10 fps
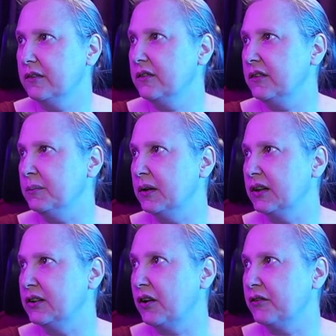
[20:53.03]
debug
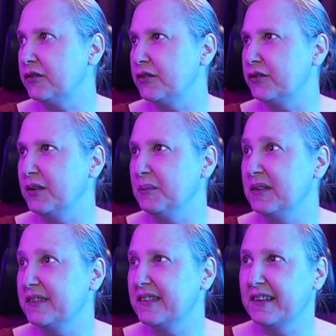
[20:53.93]
it after stream
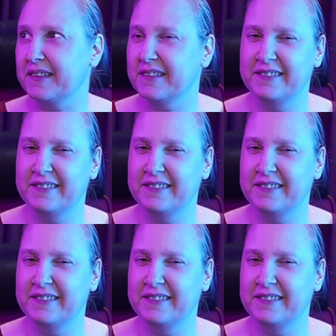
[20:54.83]
instead.